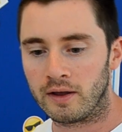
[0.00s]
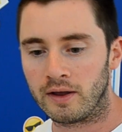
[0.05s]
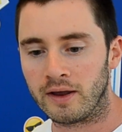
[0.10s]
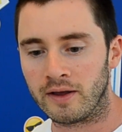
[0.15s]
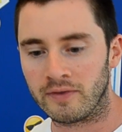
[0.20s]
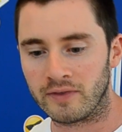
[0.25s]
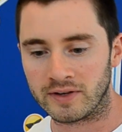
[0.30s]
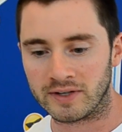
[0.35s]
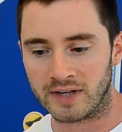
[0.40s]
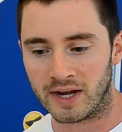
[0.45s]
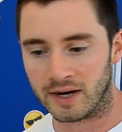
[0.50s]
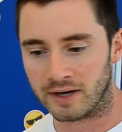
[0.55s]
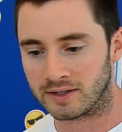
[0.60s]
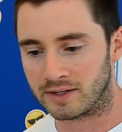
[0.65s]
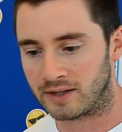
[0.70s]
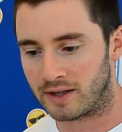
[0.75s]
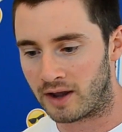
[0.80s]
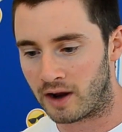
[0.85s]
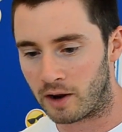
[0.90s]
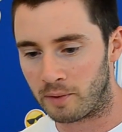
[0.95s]
in the
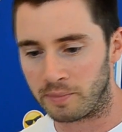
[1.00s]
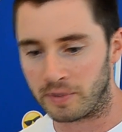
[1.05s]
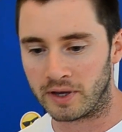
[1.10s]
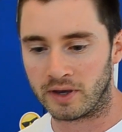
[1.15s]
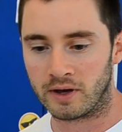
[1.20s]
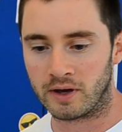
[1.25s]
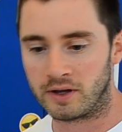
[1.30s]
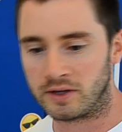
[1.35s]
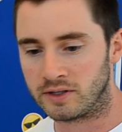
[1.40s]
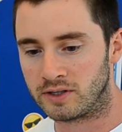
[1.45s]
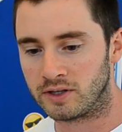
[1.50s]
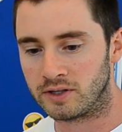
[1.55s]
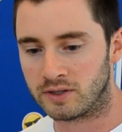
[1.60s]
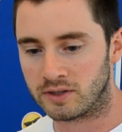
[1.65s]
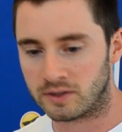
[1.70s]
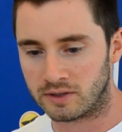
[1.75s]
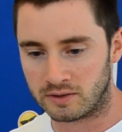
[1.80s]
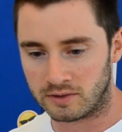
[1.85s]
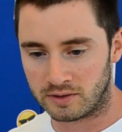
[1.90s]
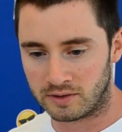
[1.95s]
text they are. Because this
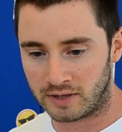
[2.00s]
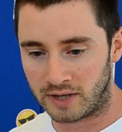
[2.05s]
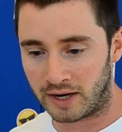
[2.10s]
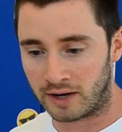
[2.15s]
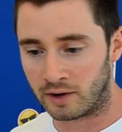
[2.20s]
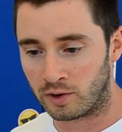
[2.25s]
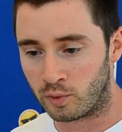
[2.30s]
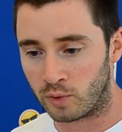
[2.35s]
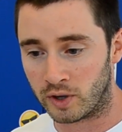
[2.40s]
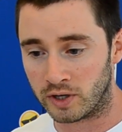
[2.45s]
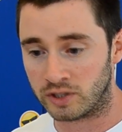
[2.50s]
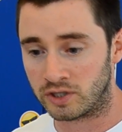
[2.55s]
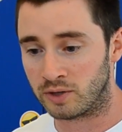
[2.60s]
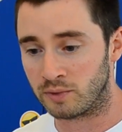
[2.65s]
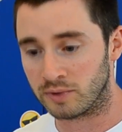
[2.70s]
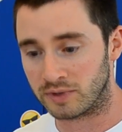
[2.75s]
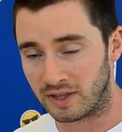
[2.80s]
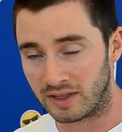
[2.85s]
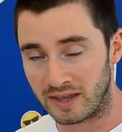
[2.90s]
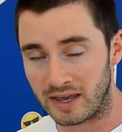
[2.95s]
second question
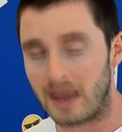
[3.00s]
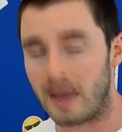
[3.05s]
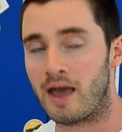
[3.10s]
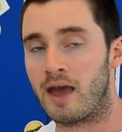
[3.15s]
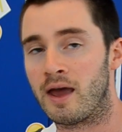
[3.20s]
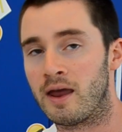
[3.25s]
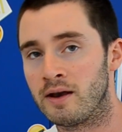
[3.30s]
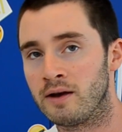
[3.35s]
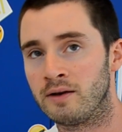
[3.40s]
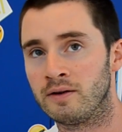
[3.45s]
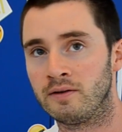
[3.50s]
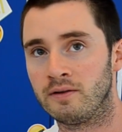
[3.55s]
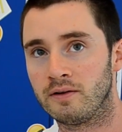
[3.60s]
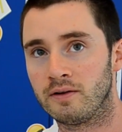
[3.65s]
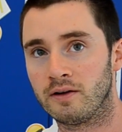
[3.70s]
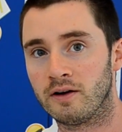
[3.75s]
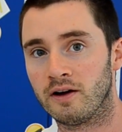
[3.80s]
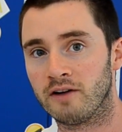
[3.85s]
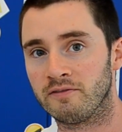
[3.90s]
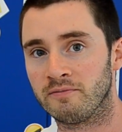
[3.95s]
was at the end
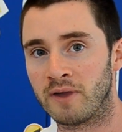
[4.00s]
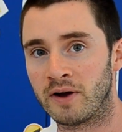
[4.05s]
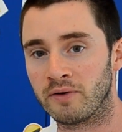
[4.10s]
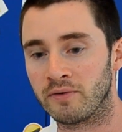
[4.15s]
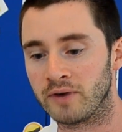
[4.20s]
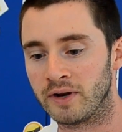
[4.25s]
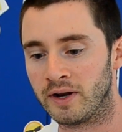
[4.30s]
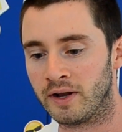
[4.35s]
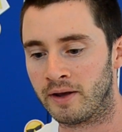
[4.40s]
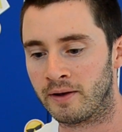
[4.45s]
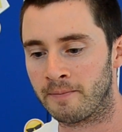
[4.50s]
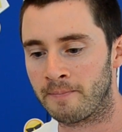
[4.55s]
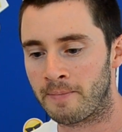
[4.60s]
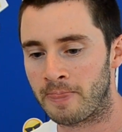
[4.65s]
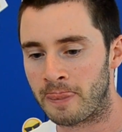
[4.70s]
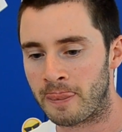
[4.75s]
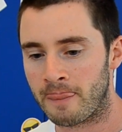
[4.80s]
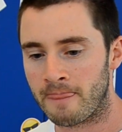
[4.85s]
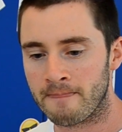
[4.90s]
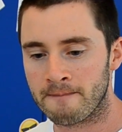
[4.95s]
of my reading,
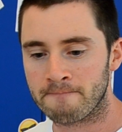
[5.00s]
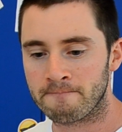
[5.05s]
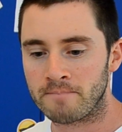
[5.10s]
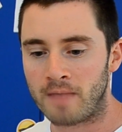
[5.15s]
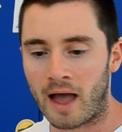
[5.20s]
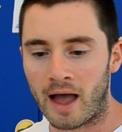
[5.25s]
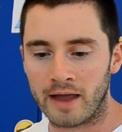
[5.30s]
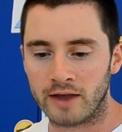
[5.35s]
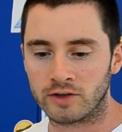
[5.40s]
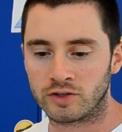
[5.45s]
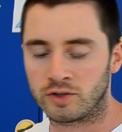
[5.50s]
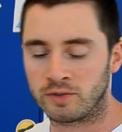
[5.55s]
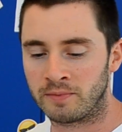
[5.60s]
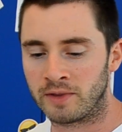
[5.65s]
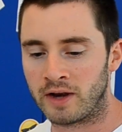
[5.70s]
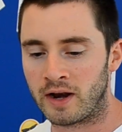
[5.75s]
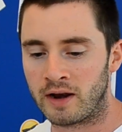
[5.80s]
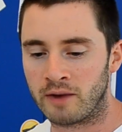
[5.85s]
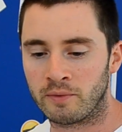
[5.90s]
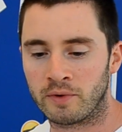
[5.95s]
I assume
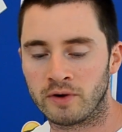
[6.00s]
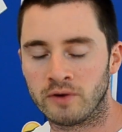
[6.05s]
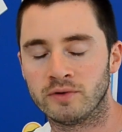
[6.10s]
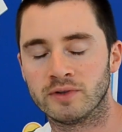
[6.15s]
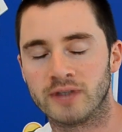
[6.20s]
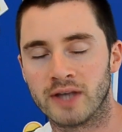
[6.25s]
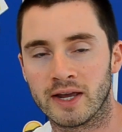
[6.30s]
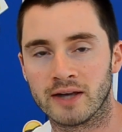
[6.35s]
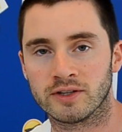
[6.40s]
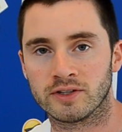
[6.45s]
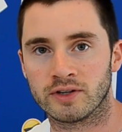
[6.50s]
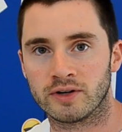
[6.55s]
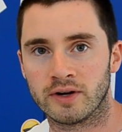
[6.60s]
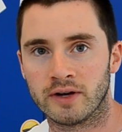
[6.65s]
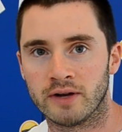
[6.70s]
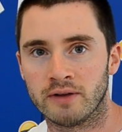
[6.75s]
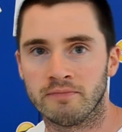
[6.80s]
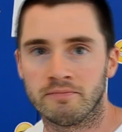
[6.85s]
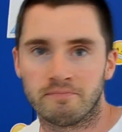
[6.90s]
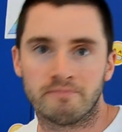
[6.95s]
that anyone who's answered
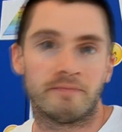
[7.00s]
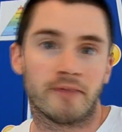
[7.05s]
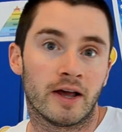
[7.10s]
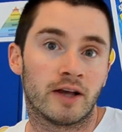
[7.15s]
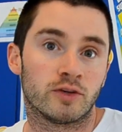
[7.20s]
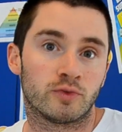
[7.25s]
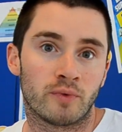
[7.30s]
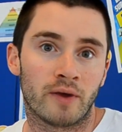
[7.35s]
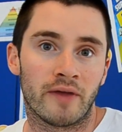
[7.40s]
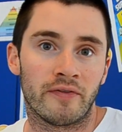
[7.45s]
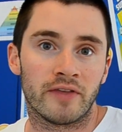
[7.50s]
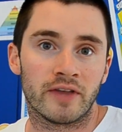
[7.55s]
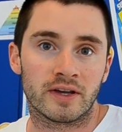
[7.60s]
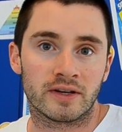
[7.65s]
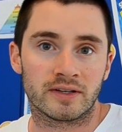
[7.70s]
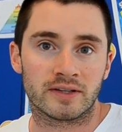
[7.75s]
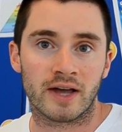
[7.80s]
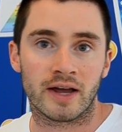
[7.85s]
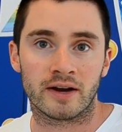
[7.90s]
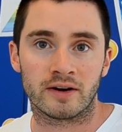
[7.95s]
it has read the
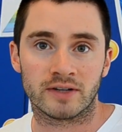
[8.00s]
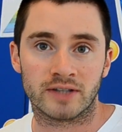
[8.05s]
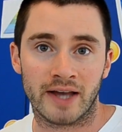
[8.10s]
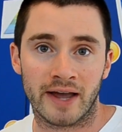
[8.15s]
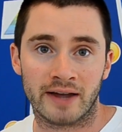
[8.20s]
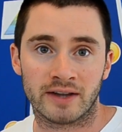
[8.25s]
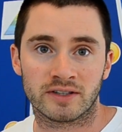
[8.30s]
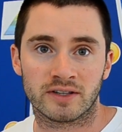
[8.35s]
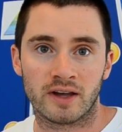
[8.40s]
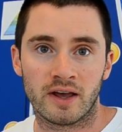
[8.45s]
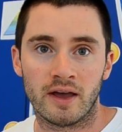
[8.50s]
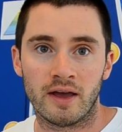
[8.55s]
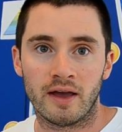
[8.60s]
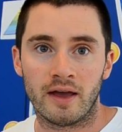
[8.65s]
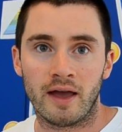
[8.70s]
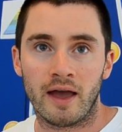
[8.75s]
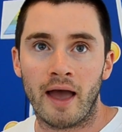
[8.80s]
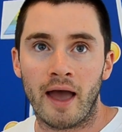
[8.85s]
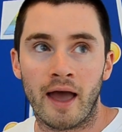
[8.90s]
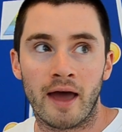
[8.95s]
entire text
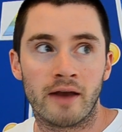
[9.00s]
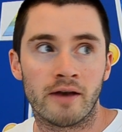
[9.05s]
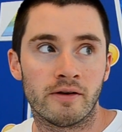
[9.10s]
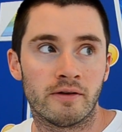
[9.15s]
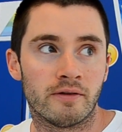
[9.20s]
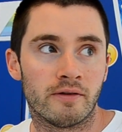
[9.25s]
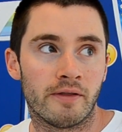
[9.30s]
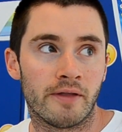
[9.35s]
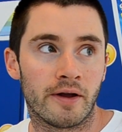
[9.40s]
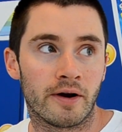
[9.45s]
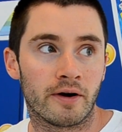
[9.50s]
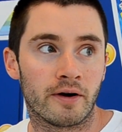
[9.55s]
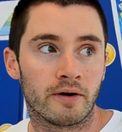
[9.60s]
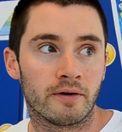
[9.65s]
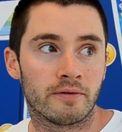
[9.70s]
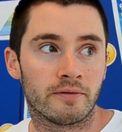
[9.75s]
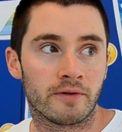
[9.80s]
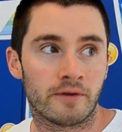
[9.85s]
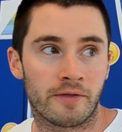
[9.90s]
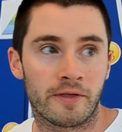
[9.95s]
and
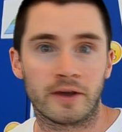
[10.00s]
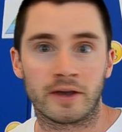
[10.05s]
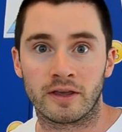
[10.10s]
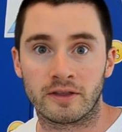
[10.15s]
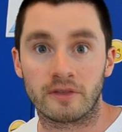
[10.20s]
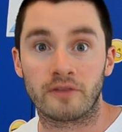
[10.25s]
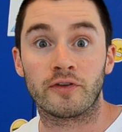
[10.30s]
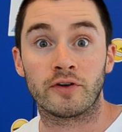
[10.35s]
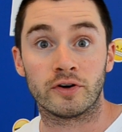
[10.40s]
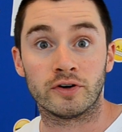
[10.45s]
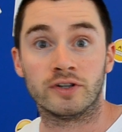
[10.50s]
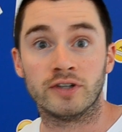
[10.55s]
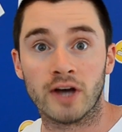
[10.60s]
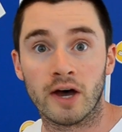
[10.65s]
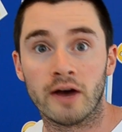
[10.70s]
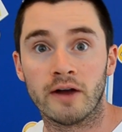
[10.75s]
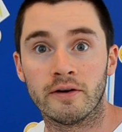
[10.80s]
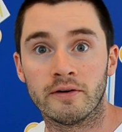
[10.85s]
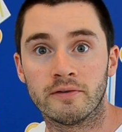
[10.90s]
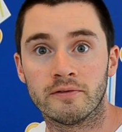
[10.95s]
they're thinking that they're
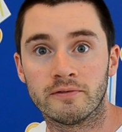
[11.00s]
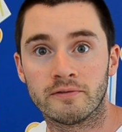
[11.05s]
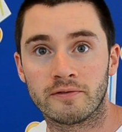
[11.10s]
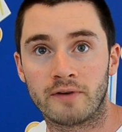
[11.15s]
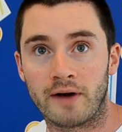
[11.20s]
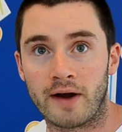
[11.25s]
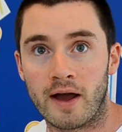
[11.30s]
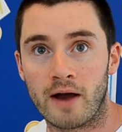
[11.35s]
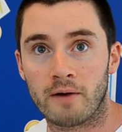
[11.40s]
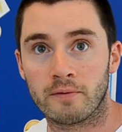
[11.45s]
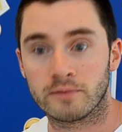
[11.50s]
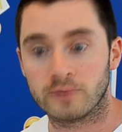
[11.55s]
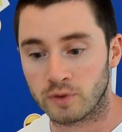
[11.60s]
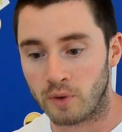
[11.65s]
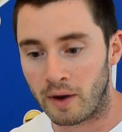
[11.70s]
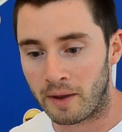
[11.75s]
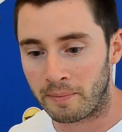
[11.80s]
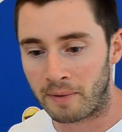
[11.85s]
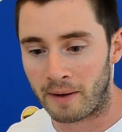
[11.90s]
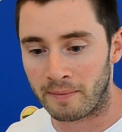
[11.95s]
done for now.
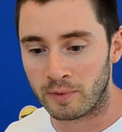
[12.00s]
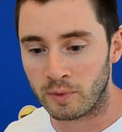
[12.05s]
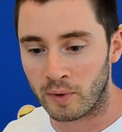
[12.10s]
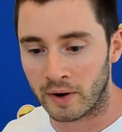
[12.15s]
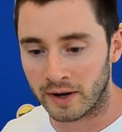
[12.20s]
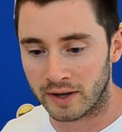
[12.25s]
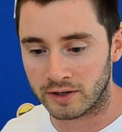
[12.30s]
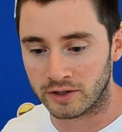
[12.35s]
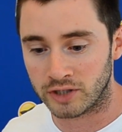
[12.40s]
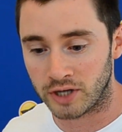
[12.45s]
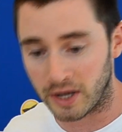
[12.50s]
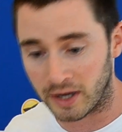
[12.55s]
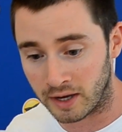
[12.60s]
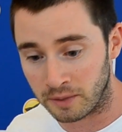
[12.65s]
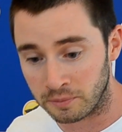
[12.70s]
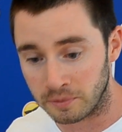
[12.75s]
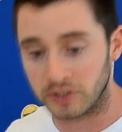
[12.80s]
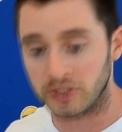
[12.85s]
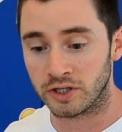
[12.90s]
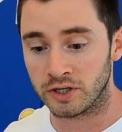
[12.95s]
So I probably want to check
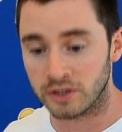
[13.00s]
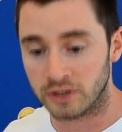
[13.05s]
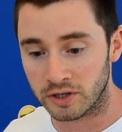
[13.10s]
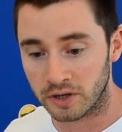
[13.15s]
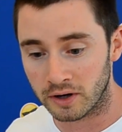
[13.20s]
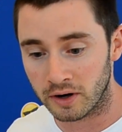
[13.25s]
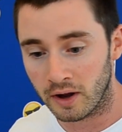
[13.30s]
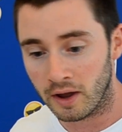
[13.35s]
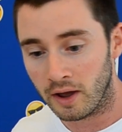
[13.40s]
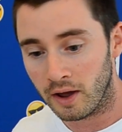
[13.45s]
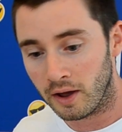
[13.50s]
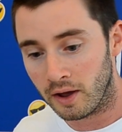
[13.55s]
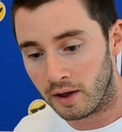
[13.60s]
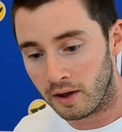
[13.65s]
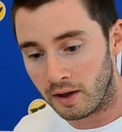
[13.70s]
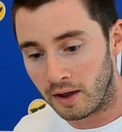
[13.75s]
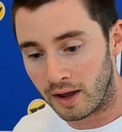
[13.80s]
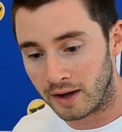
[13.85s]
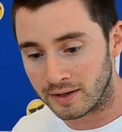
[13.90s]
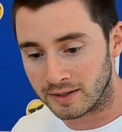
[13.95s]
in with Ginger
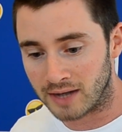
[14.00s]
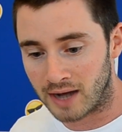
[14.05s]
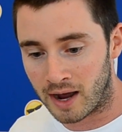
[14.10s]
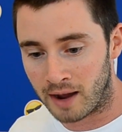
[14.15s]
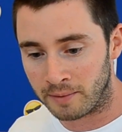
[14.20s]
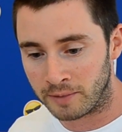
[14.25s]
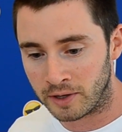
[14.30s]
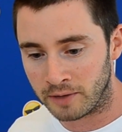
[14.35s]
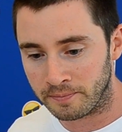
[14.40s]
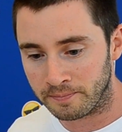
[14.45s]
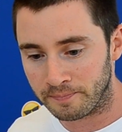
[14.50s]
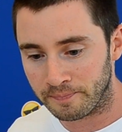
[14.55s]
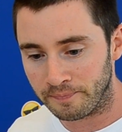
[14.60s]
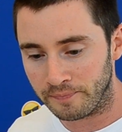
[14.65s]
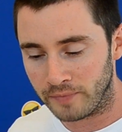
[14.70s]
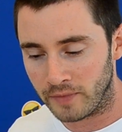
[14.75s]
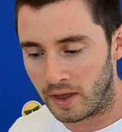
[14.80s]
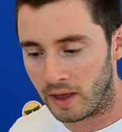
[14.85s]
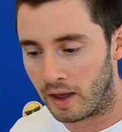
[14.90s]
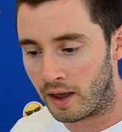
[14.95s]
and Tommy
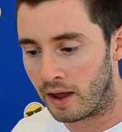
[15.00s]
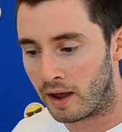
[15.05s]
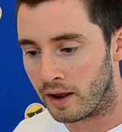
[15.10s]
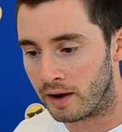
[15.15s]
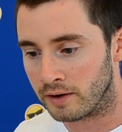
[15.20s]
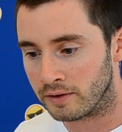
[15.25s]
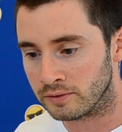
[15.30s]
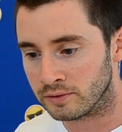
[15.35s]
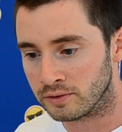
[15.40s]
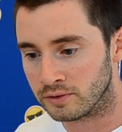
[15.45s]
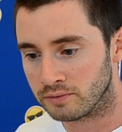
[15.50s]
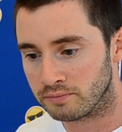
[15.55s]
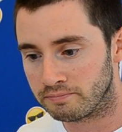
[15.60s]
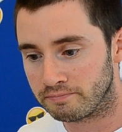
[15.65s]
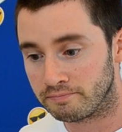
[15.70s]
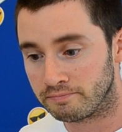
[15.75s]
and